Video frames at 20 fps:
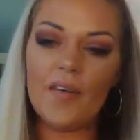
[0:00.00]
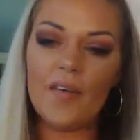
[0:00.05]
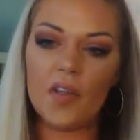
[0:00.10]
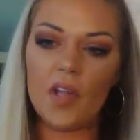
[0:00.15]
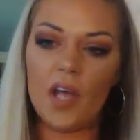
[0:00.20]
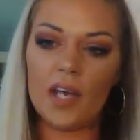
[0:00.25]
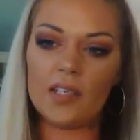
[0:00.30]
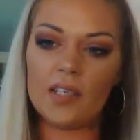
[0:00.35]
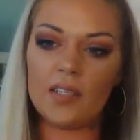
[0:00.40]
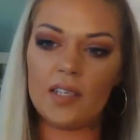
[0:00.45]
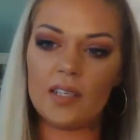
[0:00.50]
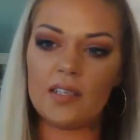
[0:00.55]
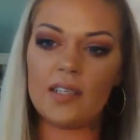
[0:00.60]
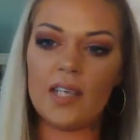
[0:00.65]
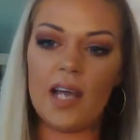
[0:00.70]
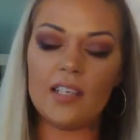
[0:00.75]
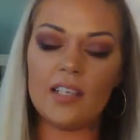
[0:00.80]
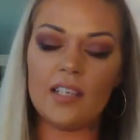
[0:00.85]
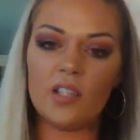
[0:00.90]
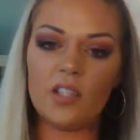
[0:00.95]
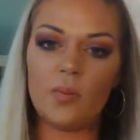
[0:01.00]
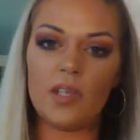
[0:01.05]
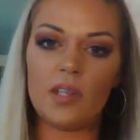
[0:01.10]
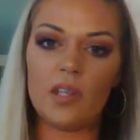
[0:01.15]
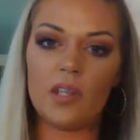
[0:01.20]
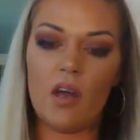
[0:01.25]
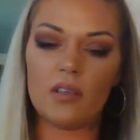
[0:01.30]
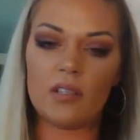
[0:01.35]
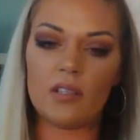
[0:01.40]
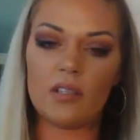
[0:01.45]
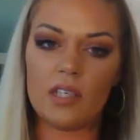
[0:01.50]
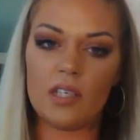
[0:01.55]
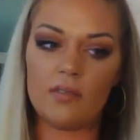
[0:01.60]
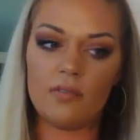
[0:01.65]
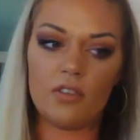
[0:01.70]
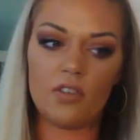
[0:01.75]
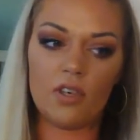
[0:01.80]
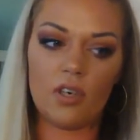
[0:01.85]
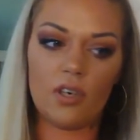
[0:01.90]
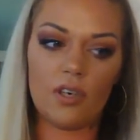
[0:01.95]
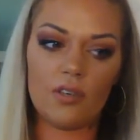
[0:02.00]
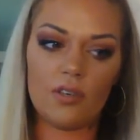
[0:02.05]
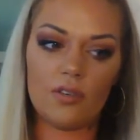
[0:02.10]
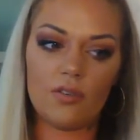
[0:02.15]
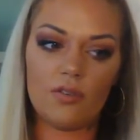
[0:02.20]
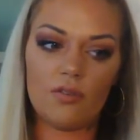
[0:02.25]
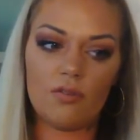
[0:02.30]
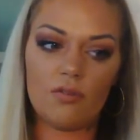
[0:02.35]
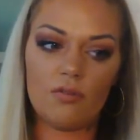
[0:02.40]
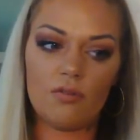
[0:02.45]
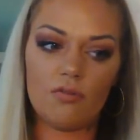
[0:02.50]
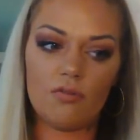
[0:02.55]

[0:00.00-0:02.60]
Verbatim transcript: have a lot of success with long sleeve shirts.